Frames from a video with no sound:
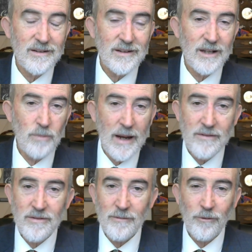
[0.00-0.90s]
He
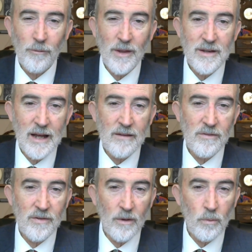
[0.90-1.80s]
raised him from the dead
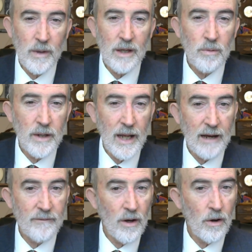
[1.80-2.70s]
so that we would
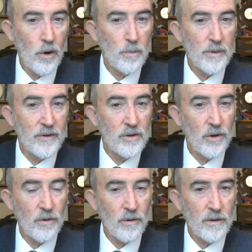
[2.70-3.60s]
have the hope of
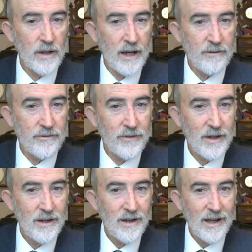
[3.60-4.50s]
eternal life
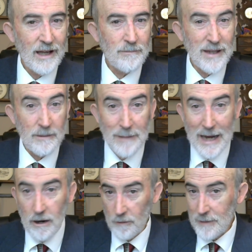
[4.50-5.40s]
and be
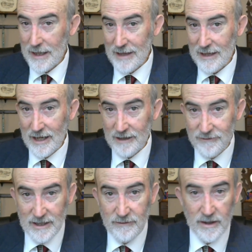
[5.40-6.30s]
empowered by that life
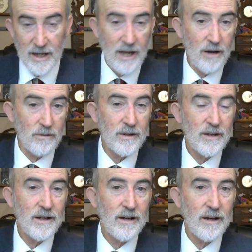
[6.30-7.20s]
even now
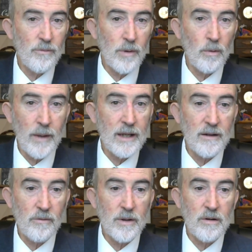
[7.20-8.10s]
as we await
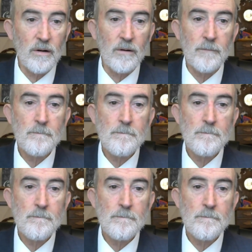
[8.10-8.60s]
his return.